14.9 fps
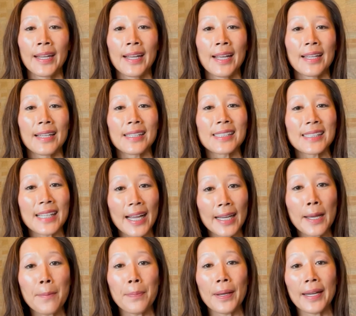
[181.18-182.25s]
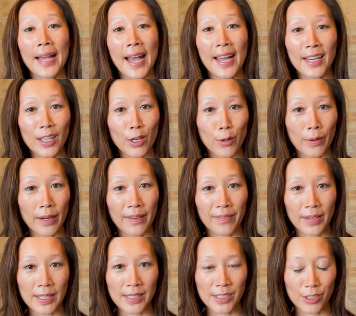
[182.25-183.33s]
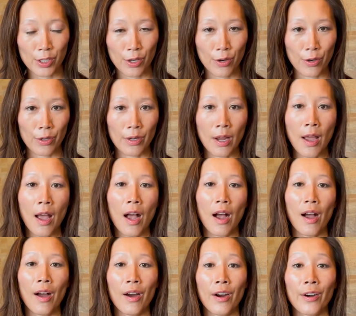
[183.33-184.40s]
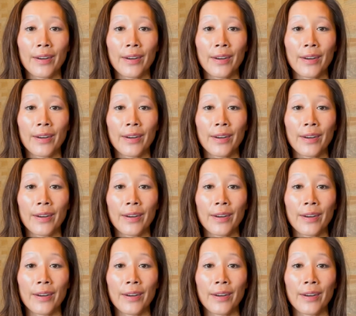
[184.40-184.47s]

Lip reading: The second big category of concern are